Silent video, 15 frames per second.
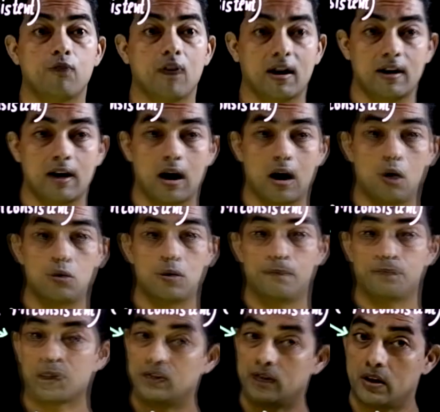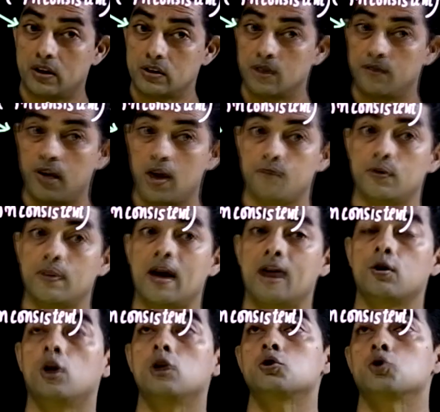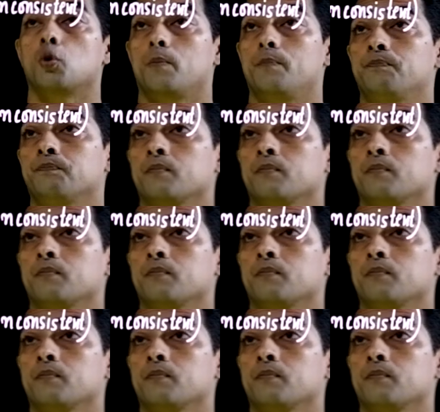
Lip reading: to find out, there is a way for that also.